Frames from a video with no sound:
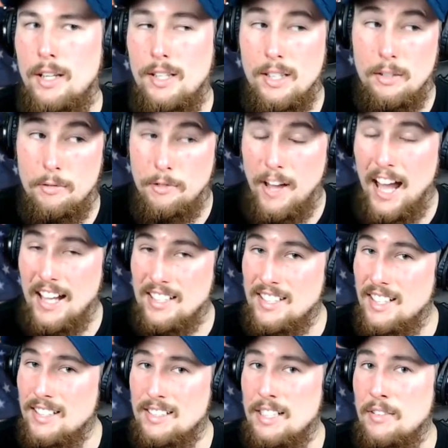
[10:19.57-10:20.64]
In fact, he
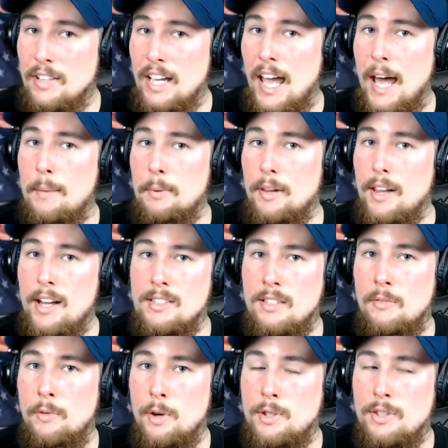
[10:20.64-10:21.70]
doesn't even capitalize
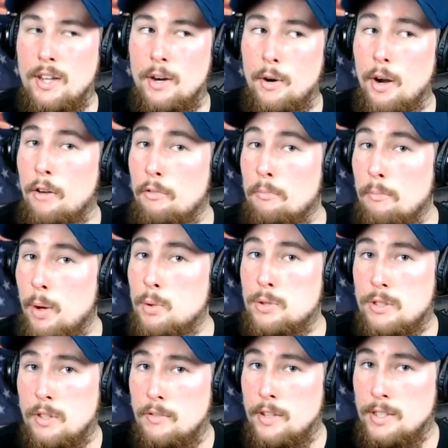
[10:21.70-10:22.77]
the first letter of
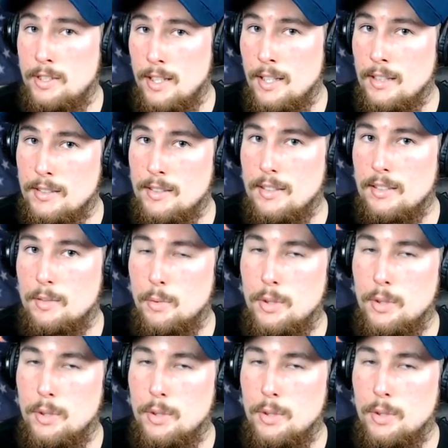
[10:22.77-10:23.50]
most of his sentences,